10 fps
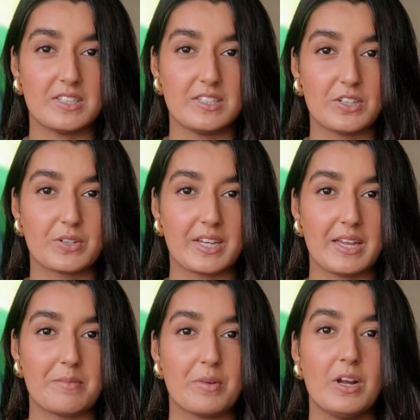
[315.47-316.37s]
into your
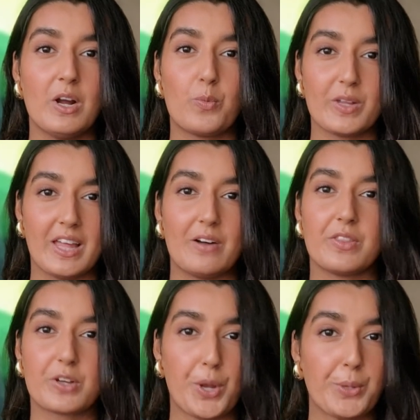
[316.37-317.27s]
game without
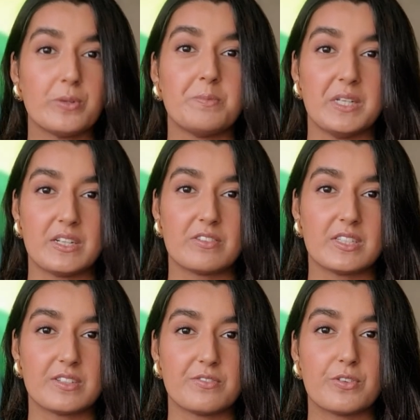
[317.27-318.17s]
the code being
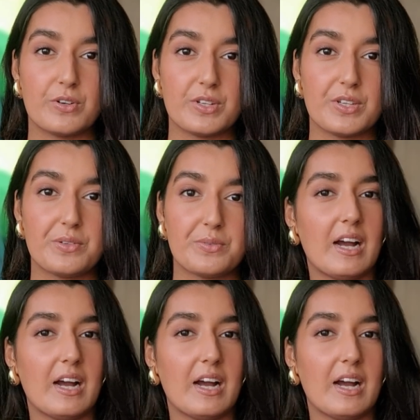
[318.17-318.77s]
written for you.